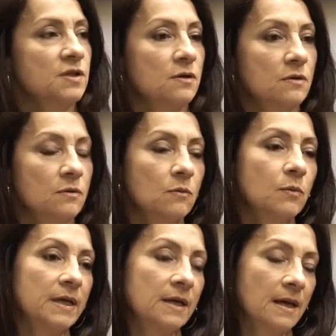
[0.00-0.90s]
So
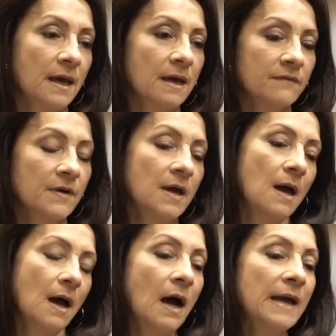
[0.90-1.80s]
we have
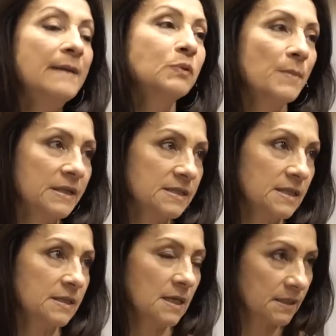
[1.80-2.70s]
uh,
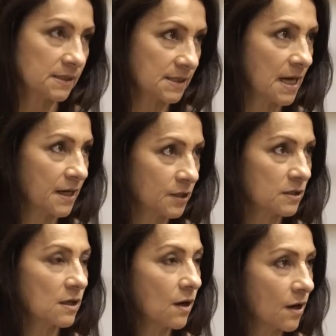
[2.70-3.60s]
implemented an
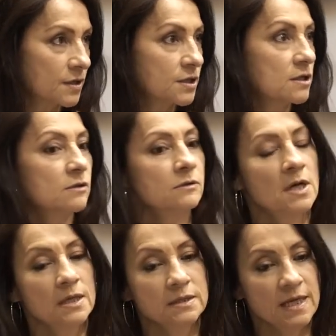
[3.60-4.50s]
entire Arno
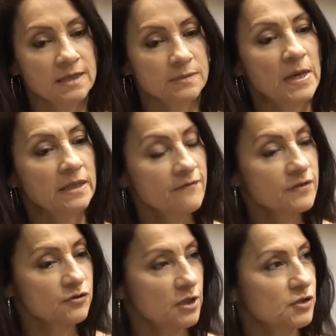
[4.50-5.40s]
test bed
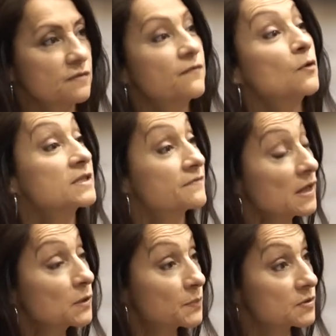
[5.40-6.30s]
infrastructure for
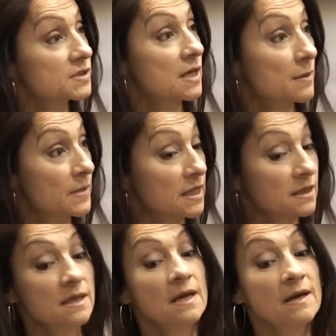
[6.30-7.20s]
developers to come
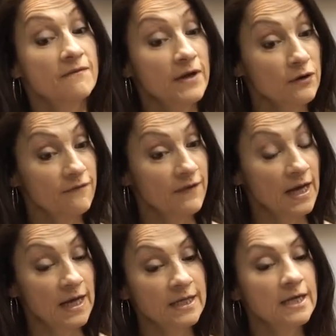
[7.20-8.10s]
in,
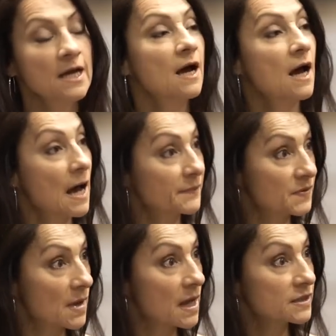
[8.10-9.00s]
verify,
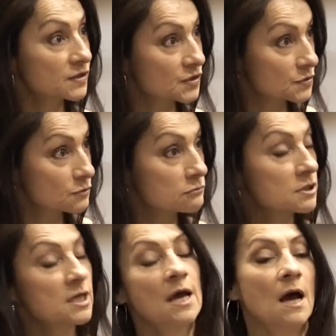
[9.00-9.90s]
optimize,
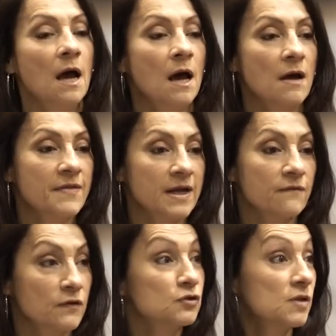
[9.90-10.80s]
tune, uh,
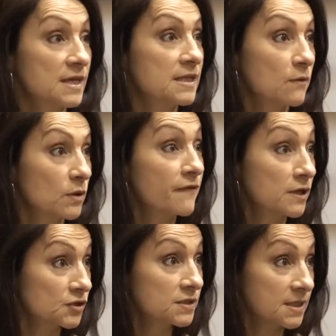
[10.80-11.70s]
their virtualized network
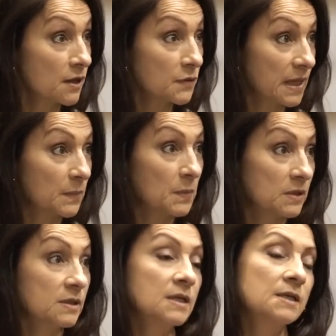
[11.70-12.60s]
functions and other
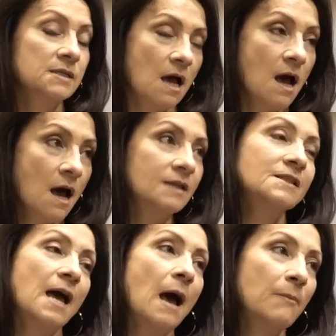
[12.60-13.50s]
capabilities
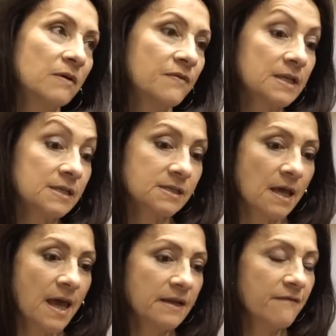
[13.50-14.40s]
on top of this
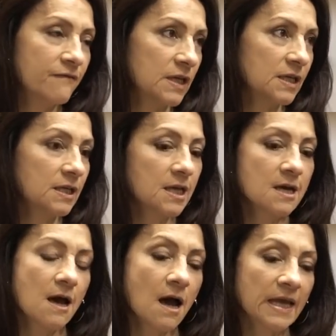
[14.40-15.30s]
NFV
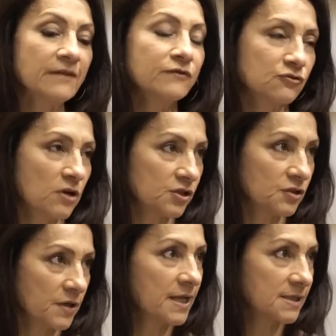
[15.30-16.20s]
uh,
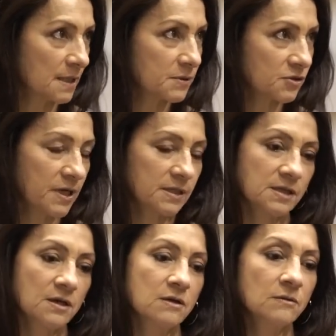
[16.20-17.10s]
infrastructure and substrate.
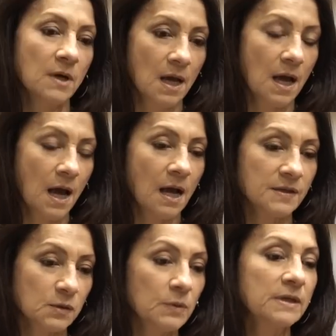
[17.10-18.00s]
So,
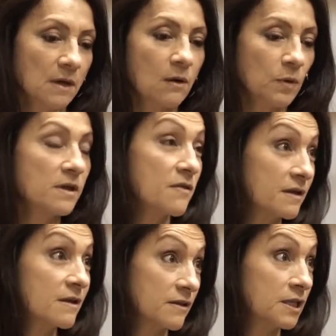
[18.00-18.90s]
uh, so we are one of
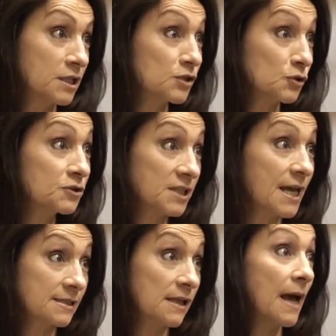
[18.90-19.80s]
the, the initial
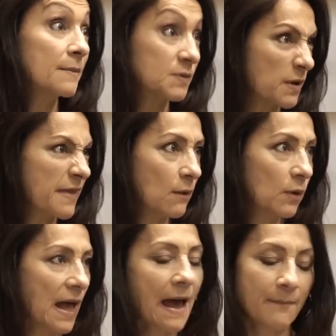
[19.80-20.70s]
test labs where that
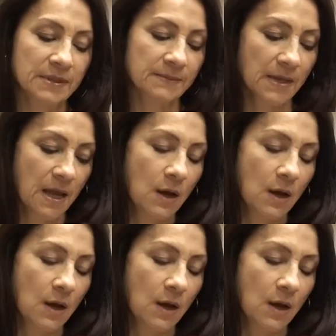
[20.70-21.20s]
will happen.